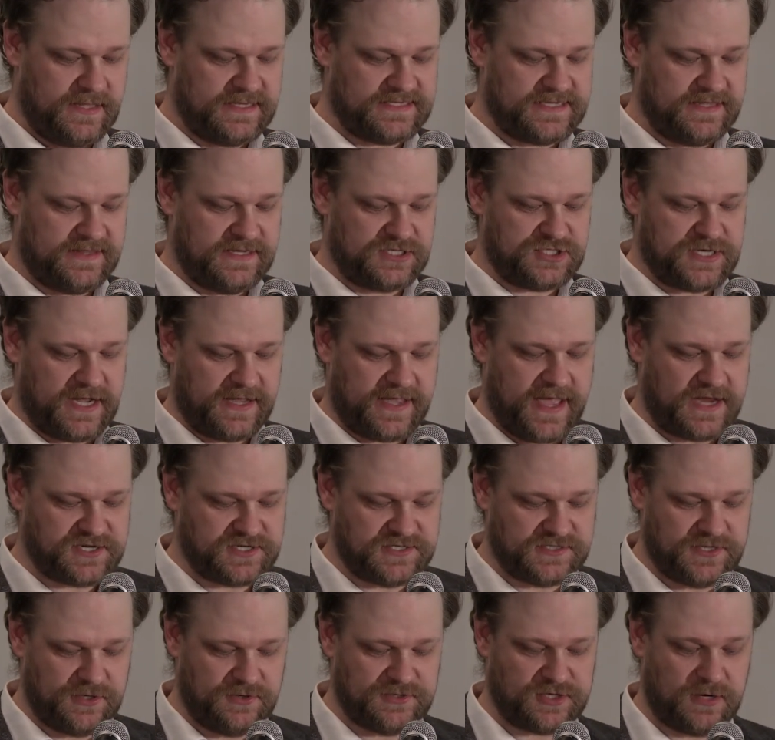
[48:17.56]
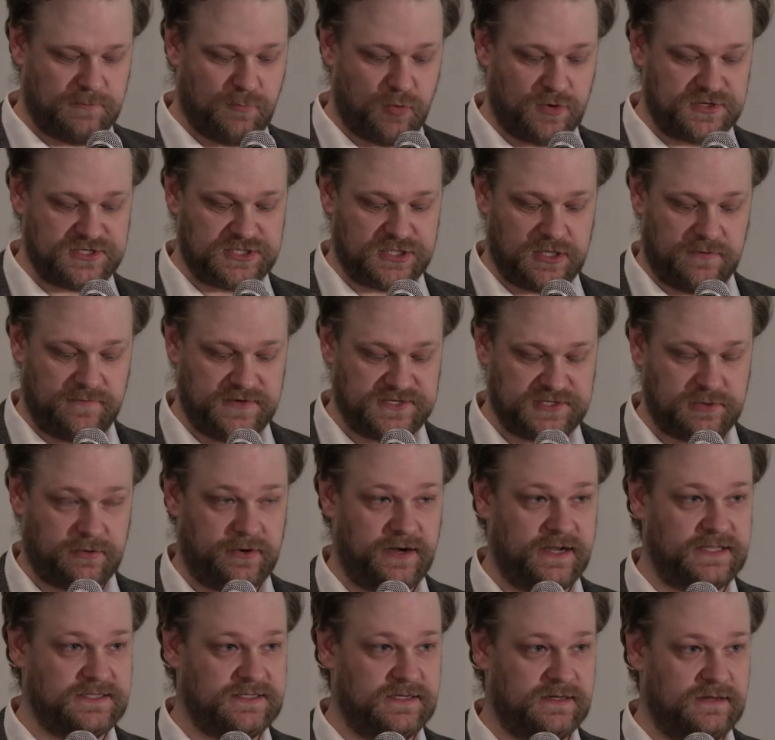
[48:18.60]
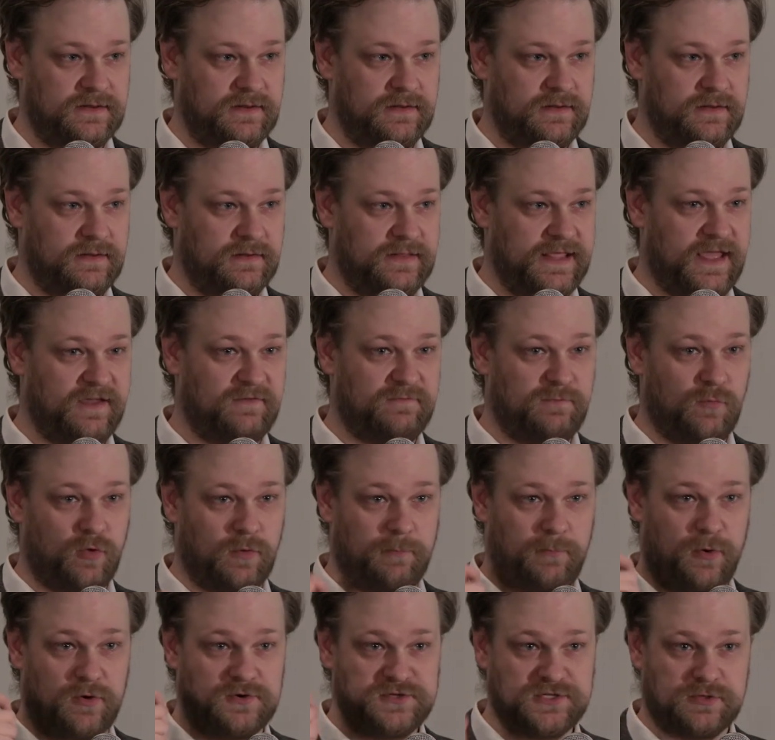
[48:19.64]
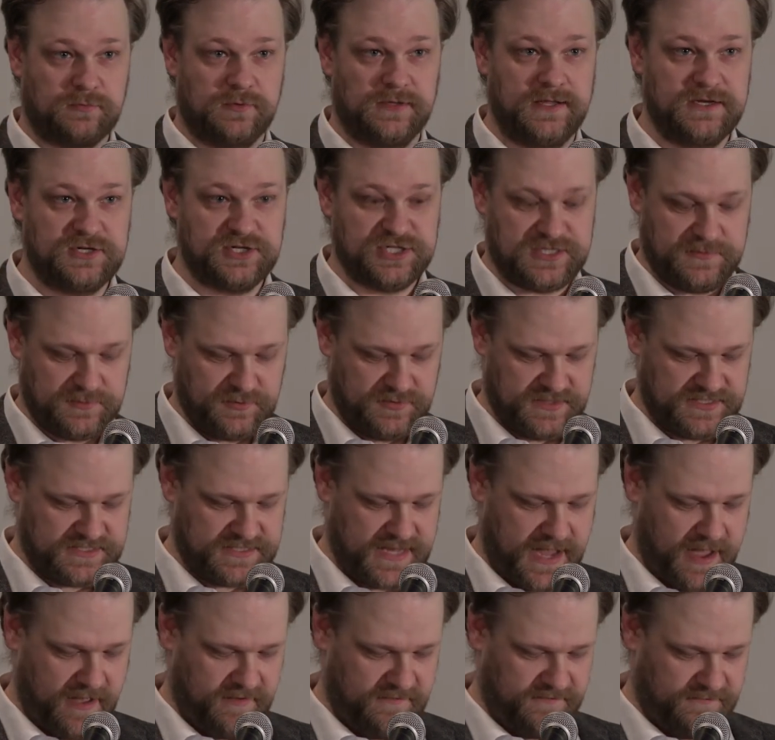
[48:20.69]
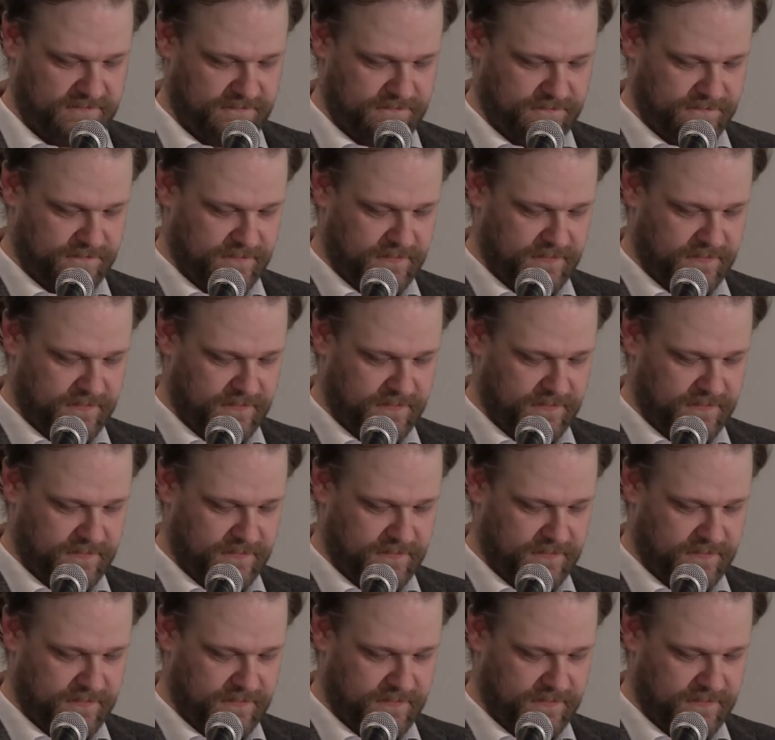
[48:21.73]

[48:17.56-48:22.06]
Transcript: They say that check cashing centers are more service oriented, they have more personal relationships with the staff.